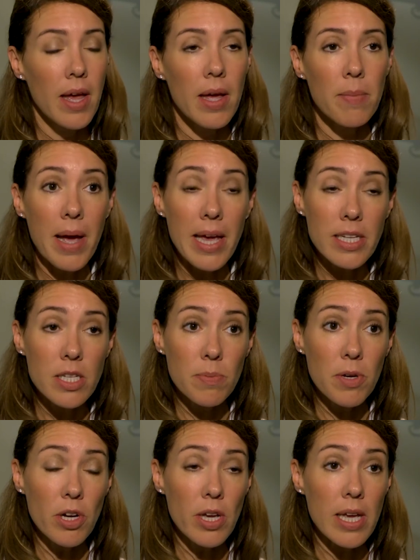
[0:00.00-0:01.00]
In my
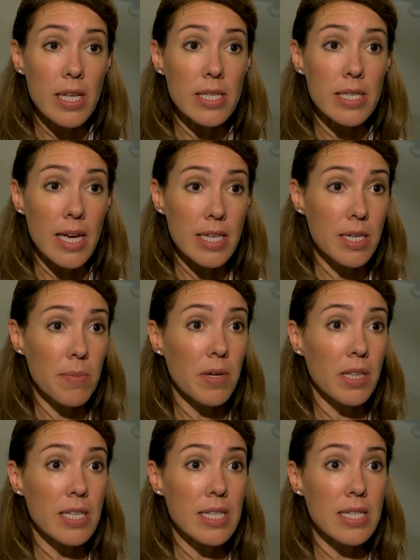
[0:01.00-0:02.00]
experience, I
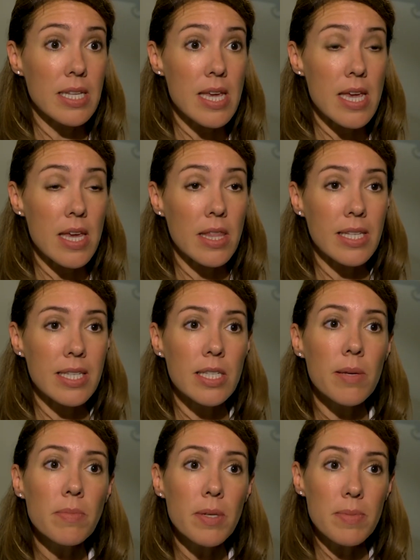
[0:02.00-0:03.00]
typically see that
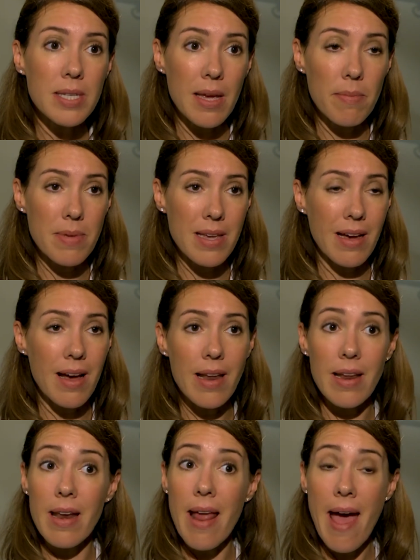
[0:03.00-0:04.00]
symptoms can be
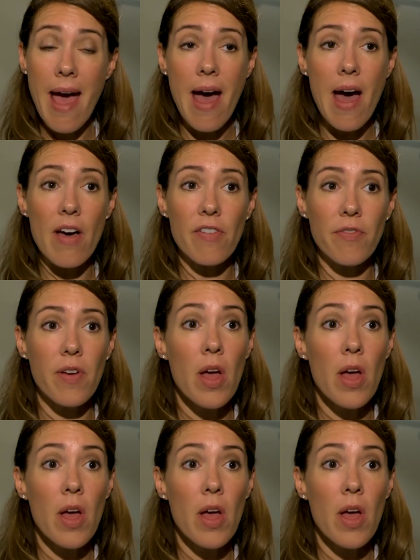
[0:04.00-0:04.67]
cut in half,